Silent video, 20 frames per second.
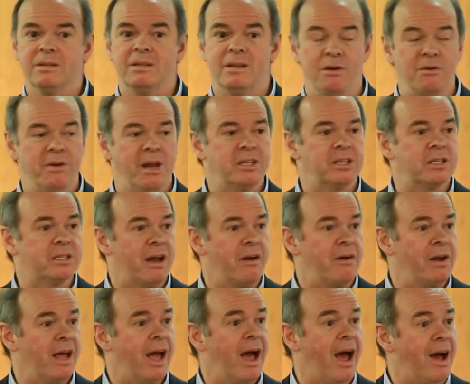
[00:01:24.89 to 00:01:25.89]
don't
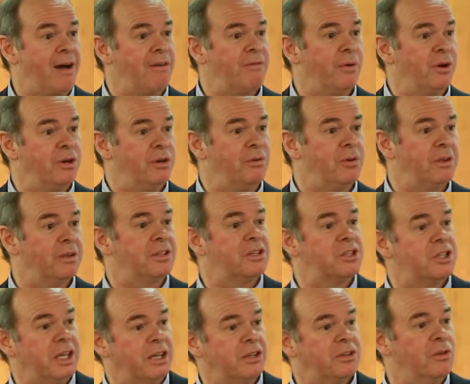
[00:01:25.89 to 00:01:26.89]
necessarily have when you're
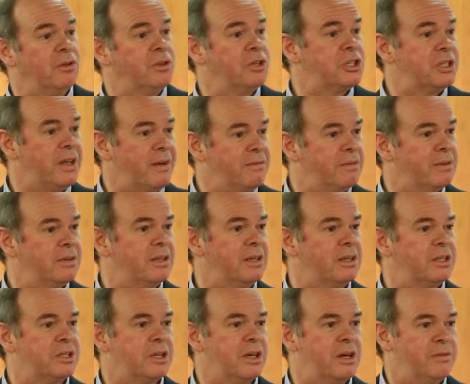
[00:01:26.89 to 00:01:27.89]
sixth or seventh in
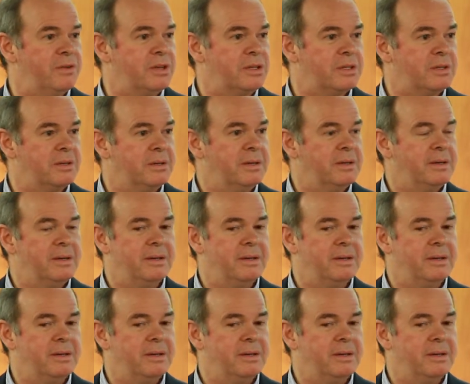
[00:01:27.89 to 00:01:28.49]
a service.